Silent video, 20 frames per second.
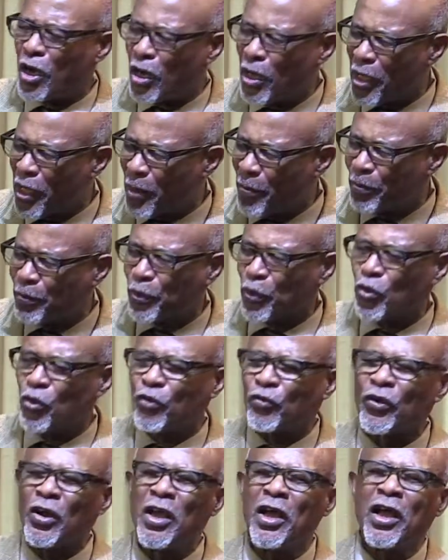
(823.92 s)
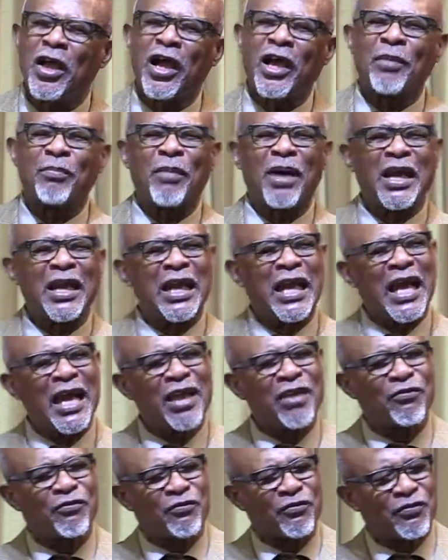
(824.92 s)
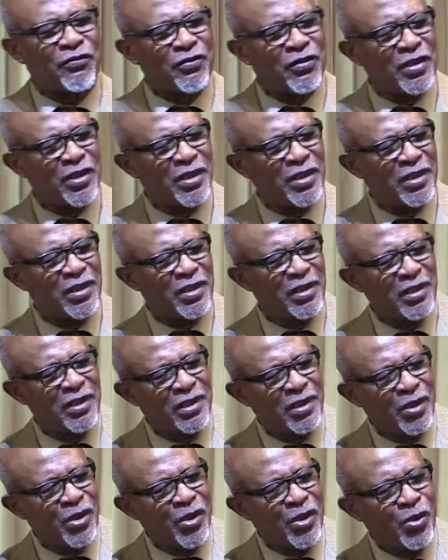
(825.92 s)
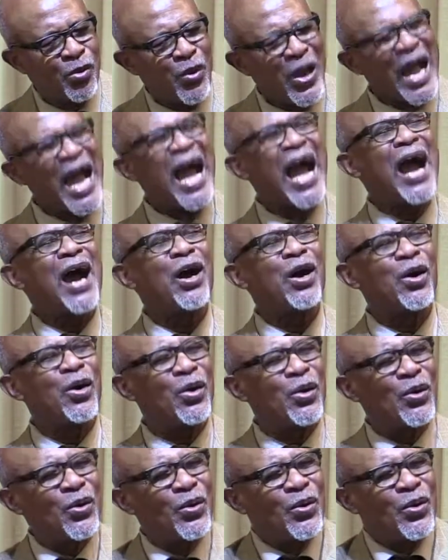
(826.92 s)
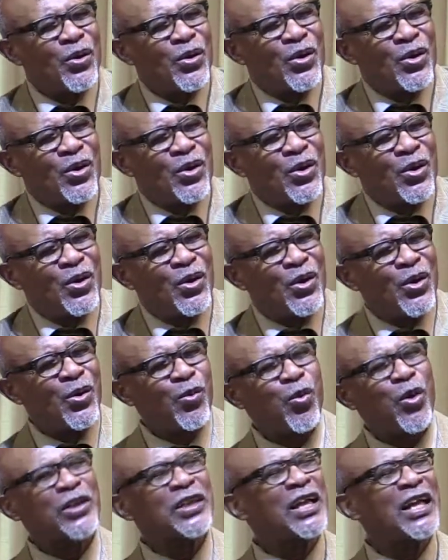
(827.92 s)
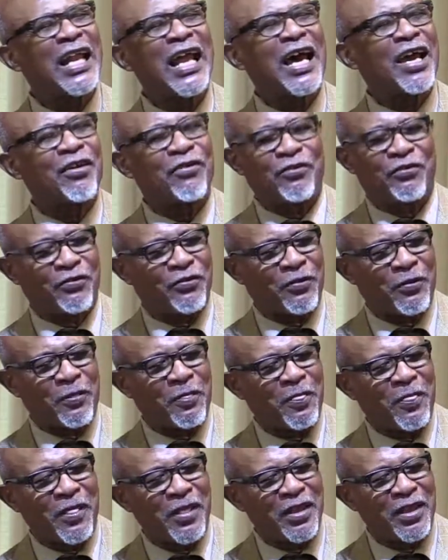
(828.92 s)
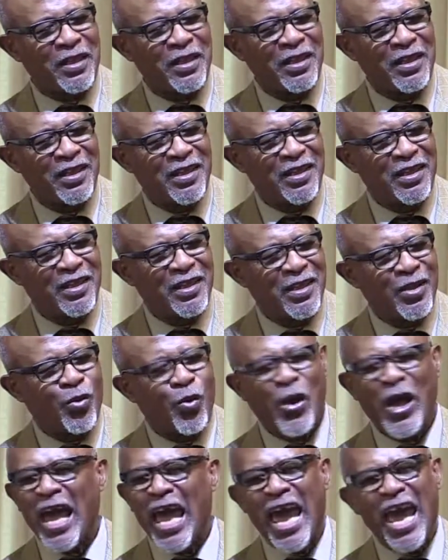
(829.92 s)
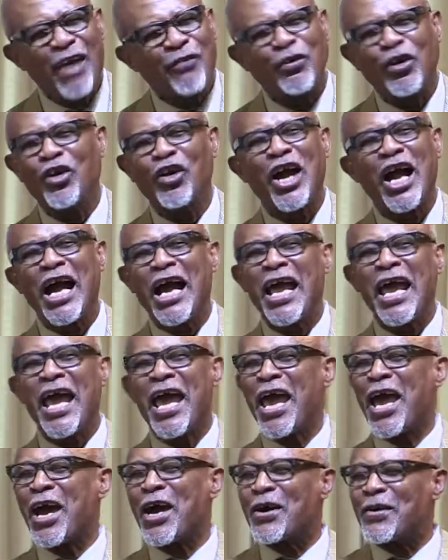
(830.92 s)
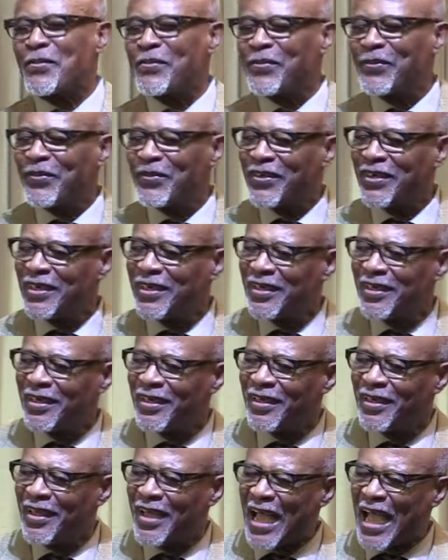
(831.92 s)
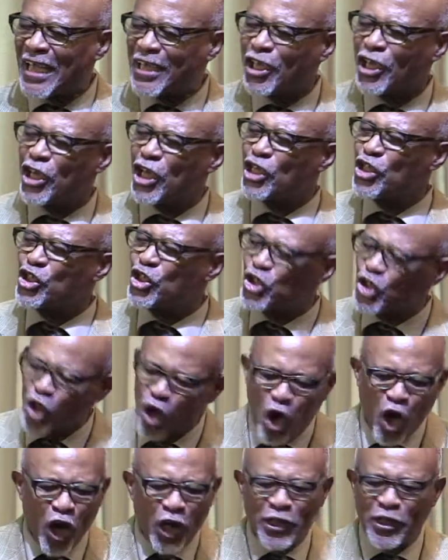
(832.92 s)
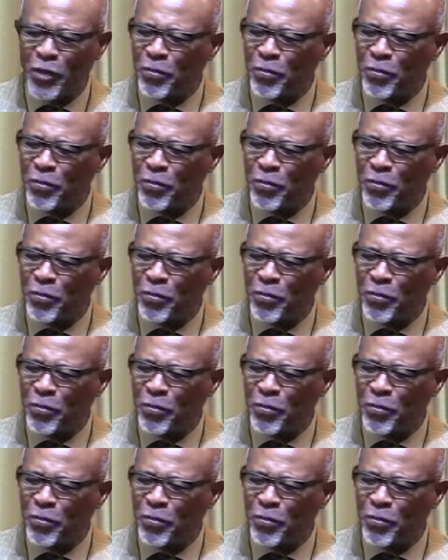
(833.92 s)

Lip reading: improve, and my life. Wow! What a life. Wherever I am, I can enjoy the